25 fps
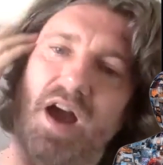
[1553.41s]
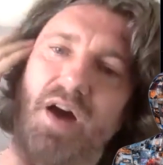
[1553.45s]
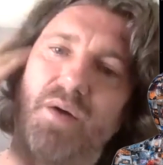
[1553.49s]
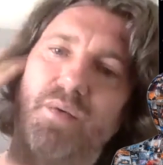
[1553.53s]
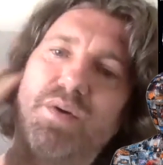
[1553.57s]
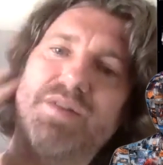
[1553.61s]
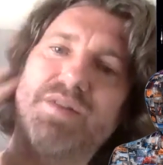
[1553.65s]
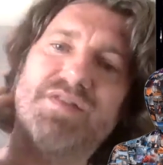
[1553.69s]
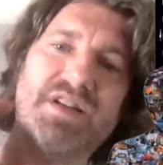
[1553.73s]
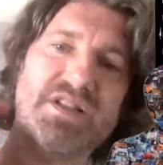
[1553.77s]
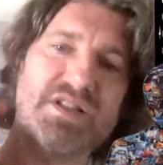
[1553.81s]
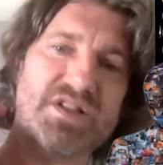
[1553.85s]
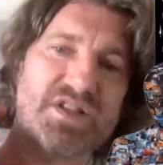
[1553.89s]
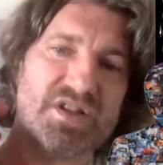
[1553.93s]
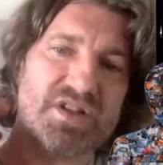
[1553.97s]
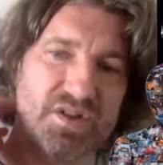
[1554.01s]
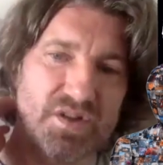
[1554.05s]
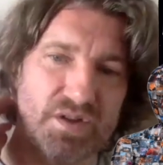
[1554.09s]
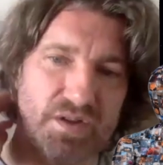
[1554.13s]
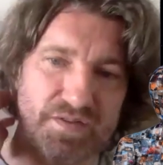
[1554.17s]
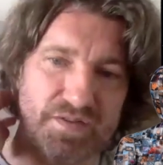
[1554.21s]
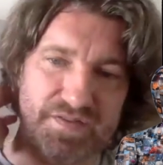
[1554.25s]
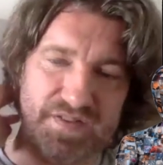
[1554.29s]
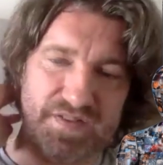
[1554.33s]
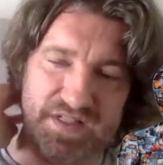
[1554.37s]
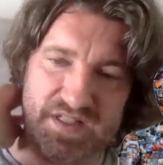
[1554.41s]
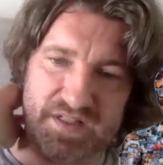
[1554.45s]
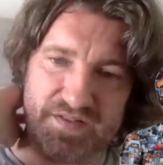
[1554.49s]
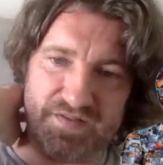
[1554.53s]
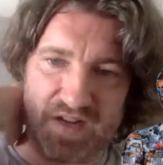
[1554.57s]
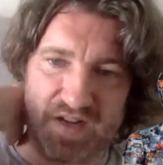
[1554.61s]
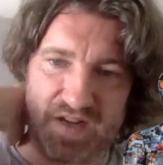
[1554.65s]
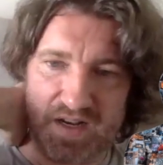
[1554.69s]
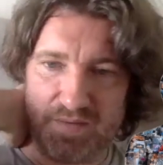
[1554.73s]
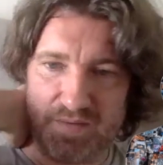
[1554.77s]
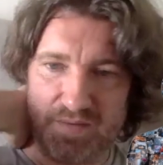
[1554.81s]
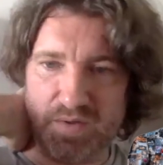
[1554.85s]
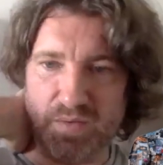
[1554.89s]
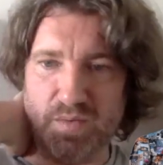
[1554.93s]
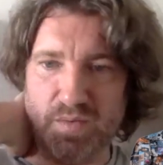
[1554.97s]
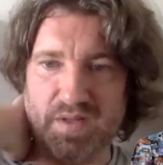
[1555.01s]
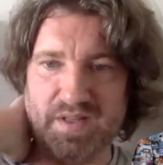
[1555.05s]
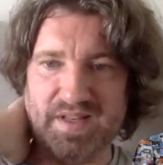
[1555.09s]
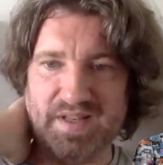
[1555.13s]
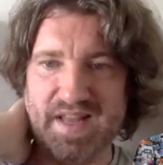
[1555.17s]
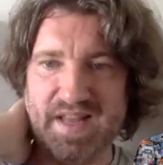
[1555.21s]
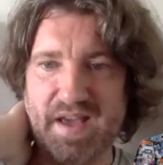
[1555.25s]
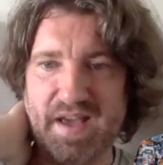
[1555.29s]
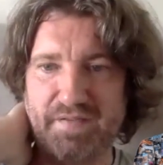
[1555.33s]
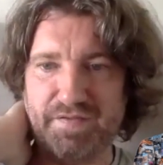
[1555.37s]
And we've had stuff in development with
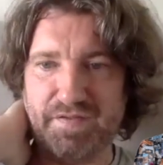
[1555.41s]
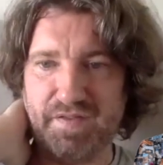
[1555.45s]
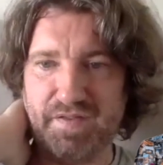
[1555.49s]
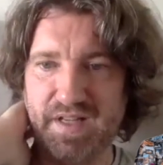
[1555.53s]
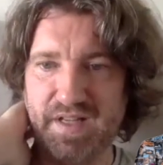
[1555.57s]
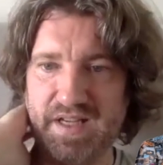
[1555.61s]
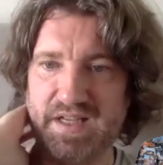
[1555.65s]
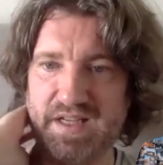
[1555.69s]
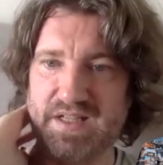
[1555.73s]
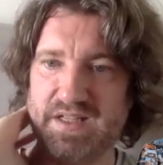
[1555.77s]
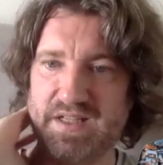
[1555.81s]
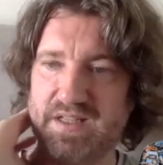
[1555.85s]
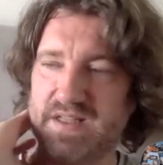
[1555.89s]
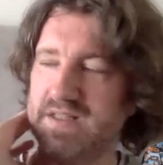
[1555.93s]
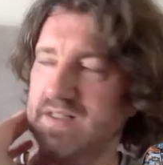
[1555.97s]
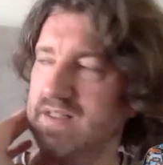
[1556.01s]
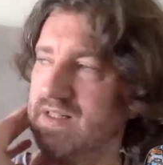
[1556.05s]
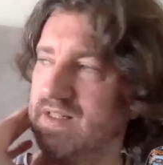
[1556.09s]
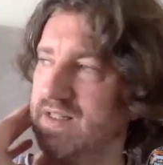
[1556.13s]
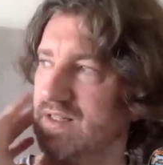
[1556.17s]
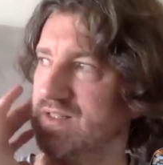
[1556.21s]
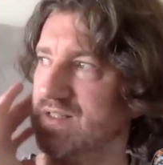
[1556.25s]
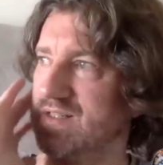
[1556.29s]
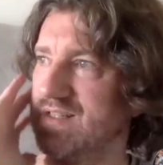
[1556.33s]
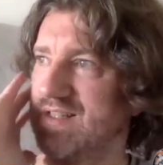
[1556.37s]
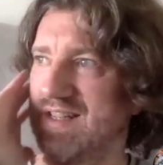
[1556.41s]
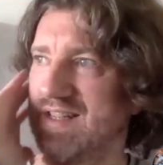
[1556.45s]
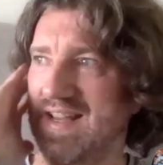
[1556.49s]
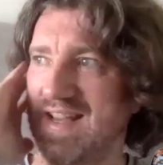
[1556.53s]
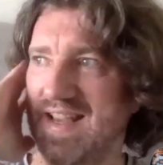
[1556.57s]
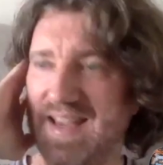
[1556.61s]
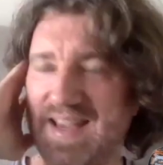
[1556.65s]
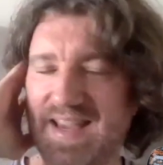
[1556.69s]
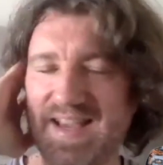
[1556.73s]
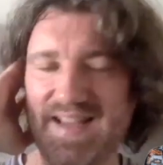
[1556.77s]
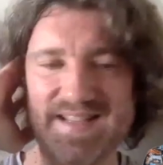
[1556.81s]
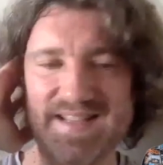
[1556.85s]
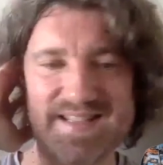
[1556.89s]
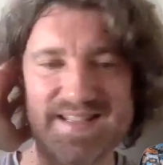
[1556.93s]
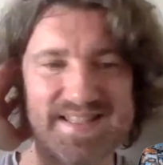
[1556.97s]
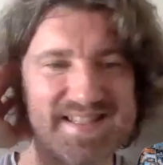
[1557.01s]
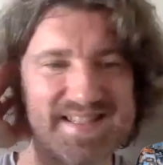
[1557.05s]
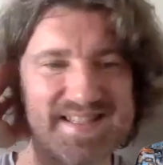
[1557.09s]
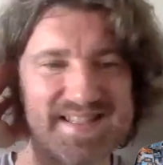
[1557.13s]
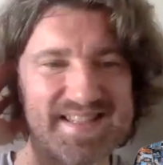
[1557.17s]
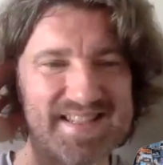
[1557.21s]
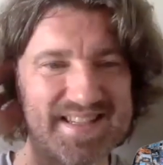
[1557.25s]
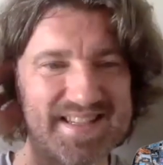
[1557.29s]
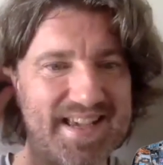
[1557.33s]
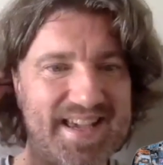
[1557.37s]
Netflix and
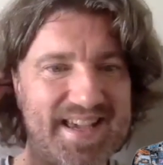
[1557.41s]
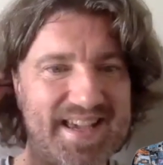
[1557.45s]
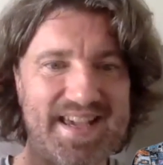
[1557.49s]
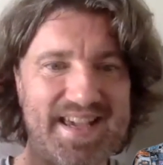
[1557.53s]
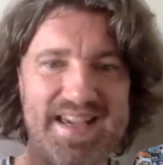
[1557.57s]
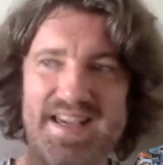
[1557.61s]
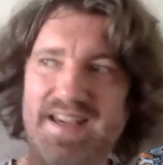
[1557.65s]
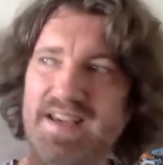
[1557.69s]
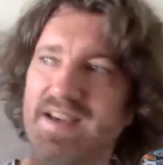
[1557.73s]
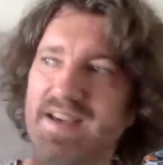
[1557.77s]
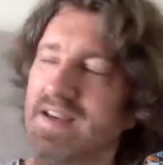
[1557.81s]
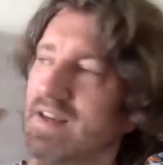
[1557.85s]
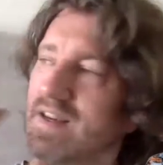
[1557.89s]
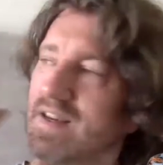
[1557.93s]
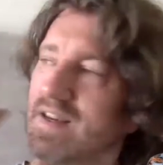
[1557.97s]
TNT.